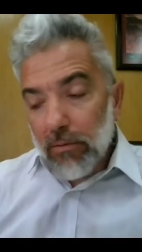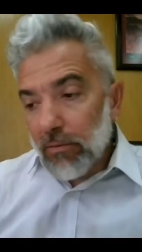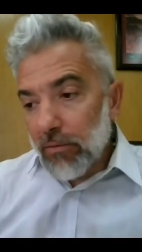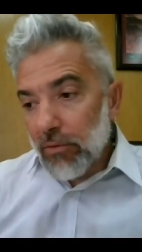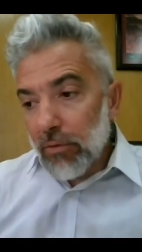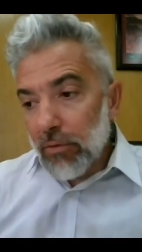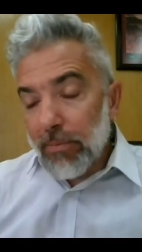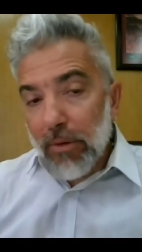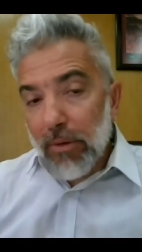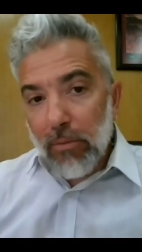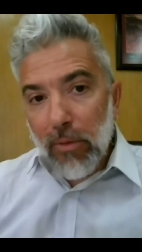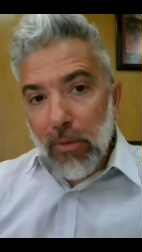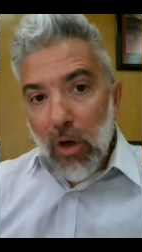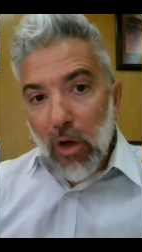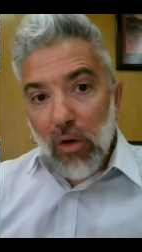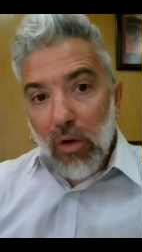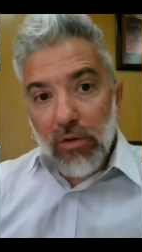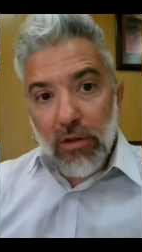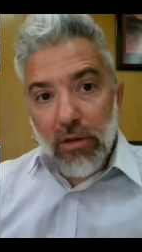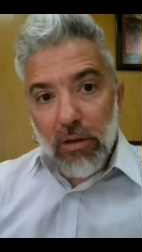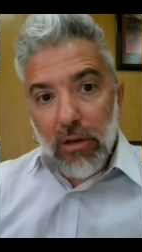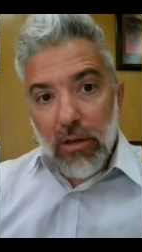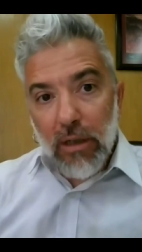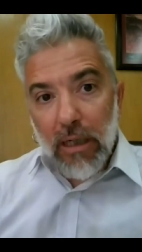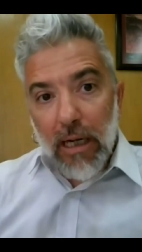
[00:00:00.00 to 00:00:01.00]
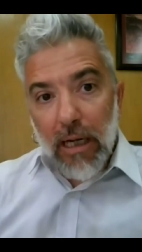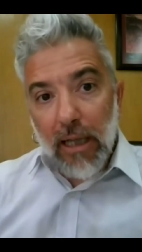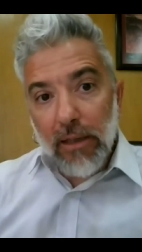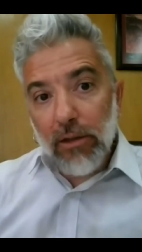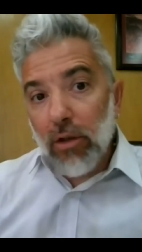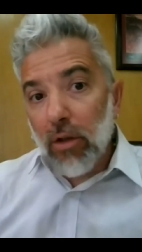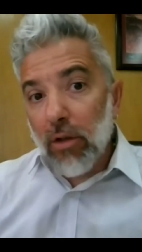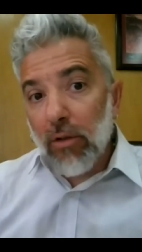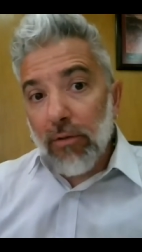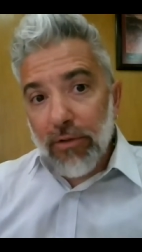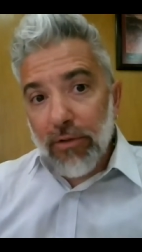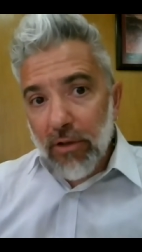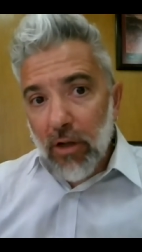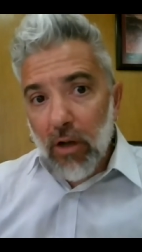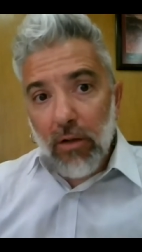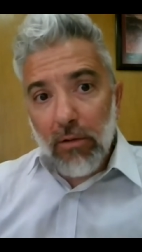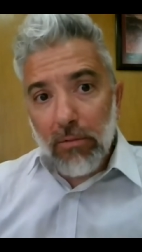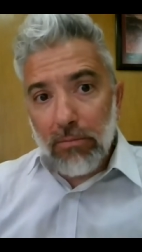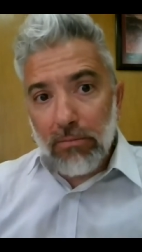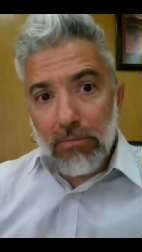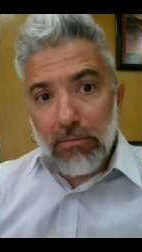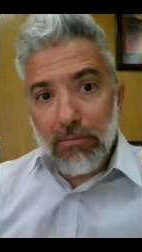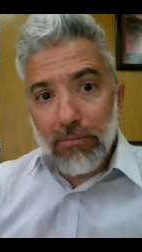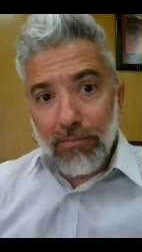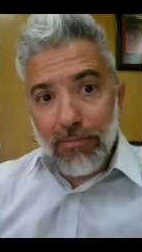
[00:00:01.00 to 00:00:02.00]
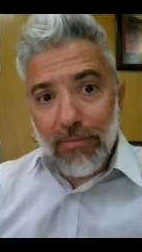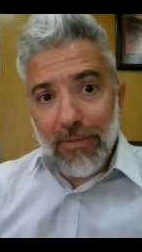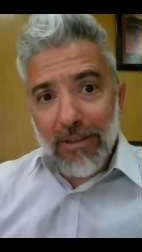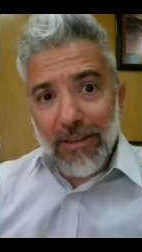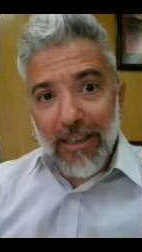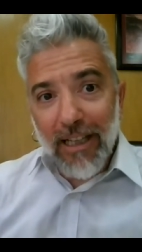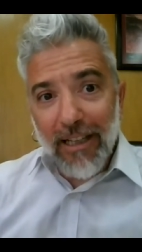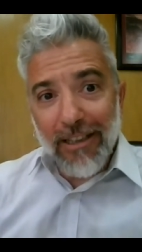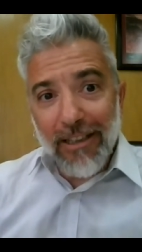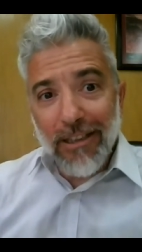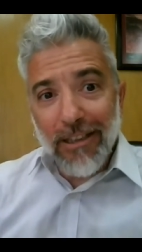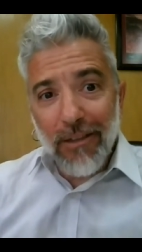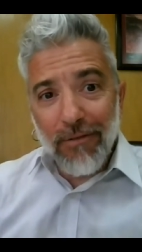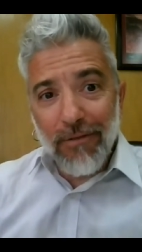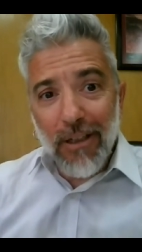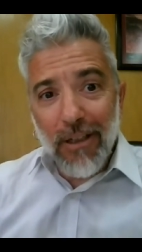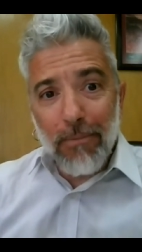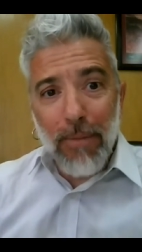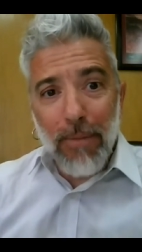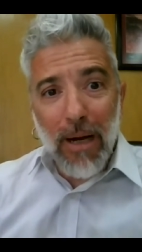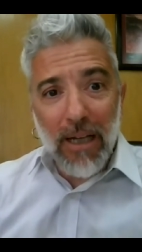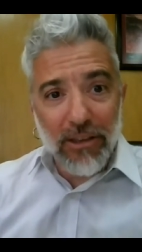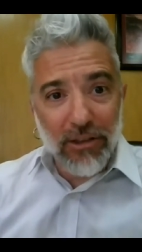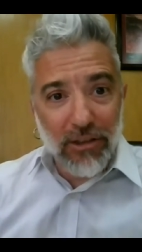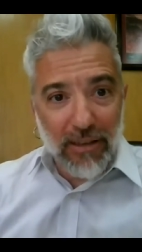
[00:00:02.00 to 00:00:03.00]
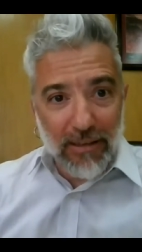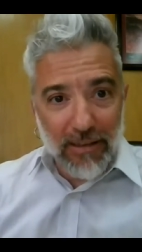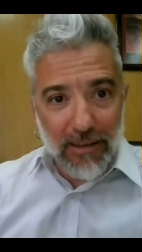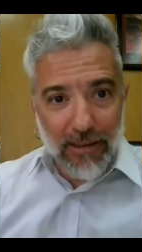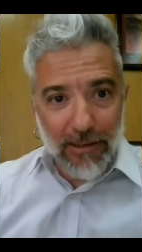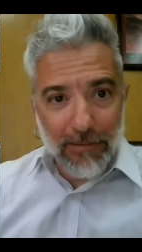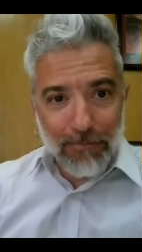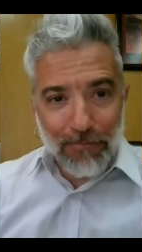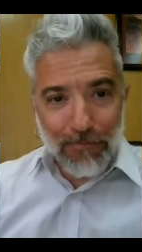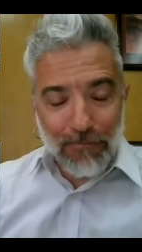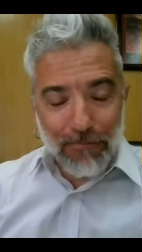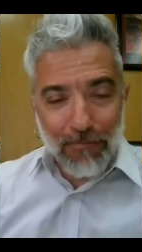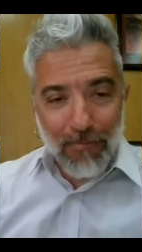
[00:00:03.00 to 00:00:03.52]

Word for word: to promote cutoff on scientific budgets.